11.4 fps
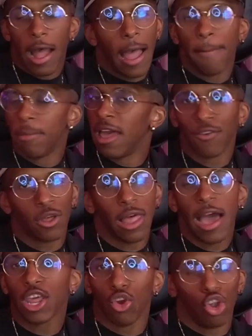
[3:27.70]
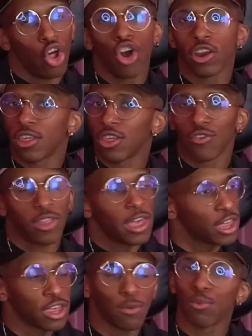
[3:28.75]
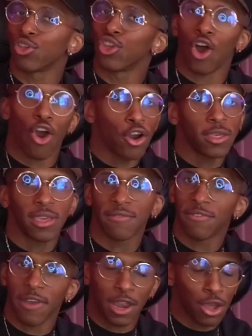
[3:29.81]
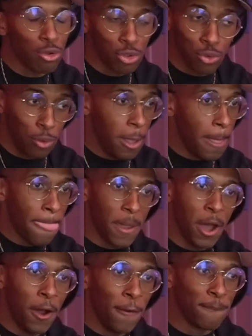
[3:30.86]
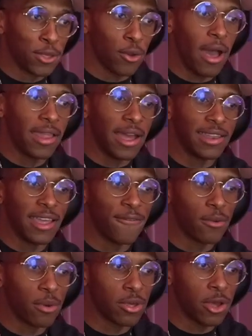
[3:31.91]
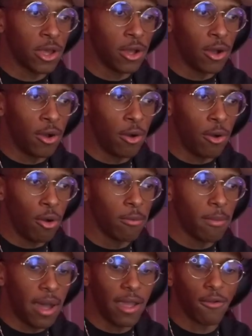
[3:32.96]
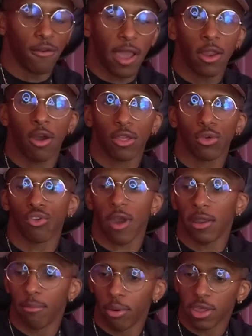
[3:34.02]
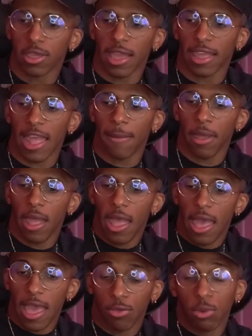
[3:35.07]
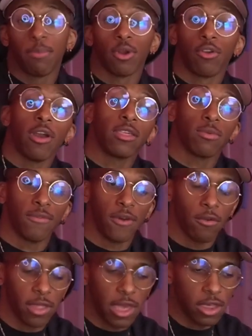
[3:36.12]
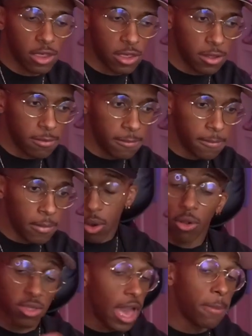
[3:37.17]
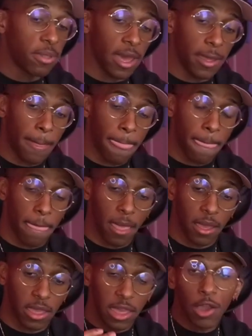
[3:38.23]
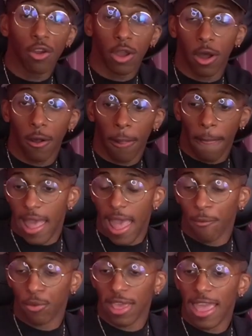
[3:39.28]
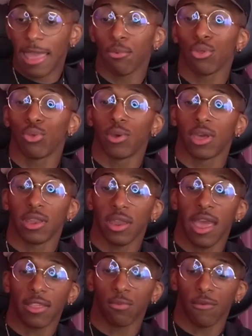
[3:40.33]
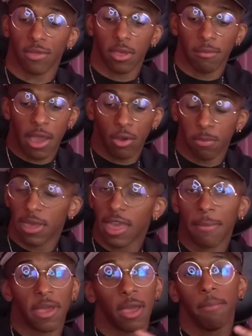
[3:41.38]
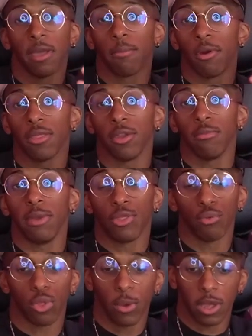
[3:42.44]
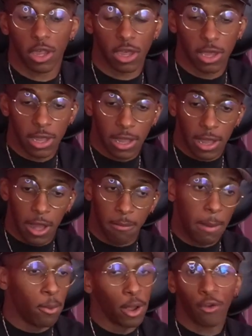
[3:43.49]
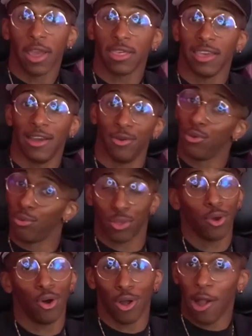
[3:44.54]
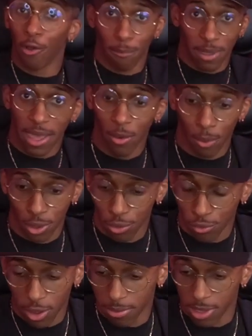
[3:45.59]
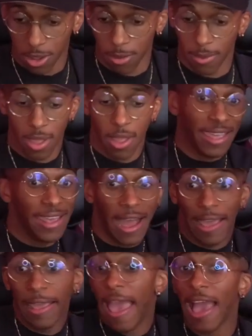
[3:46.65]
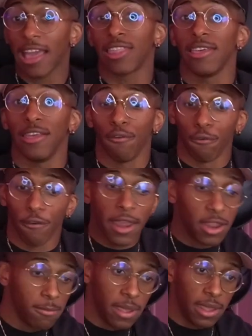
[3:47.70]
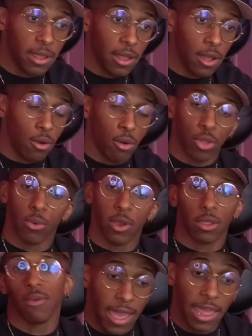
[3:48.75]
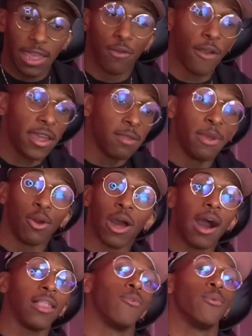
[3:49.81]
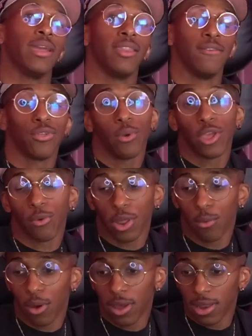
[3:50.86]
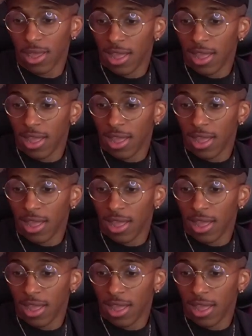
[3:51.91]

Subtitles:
I'm not even gonna lie to you, a long distance relationship was the hardest thing I've ever had to go through. So I definitely was on my radar to try to bridge that gap as we progressed with our relationship. On top of that, a year ago, I was able to connect with somebody which became like a big brother to me through Twitch. My boy Crazy Eye, who you saw helped me out with the stream setup. He actually rated me on Twitch, and he rated me on Halloween of 2021.